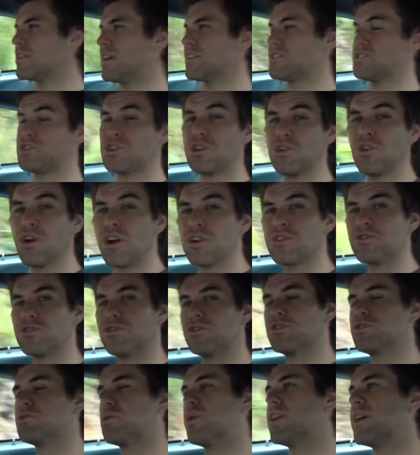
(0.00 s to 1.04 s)
That's
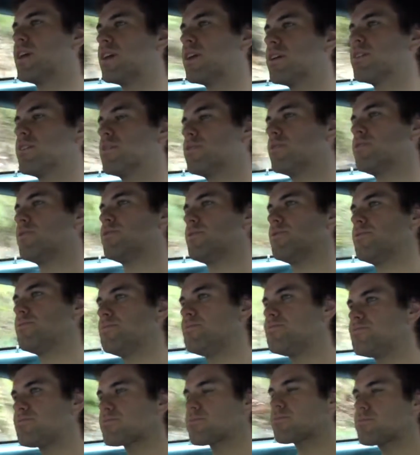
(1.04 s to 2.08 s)
220
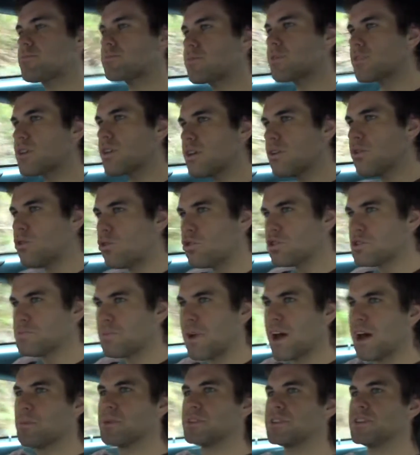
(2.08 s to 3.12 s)

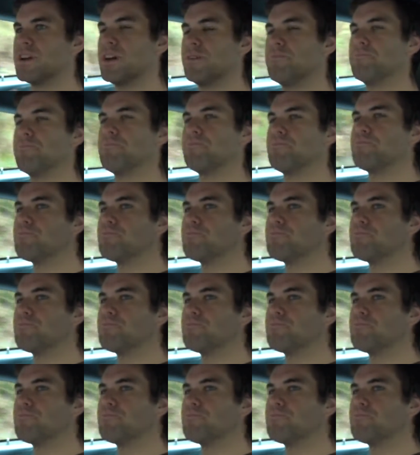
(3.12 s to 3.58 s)
horsepower per tonne.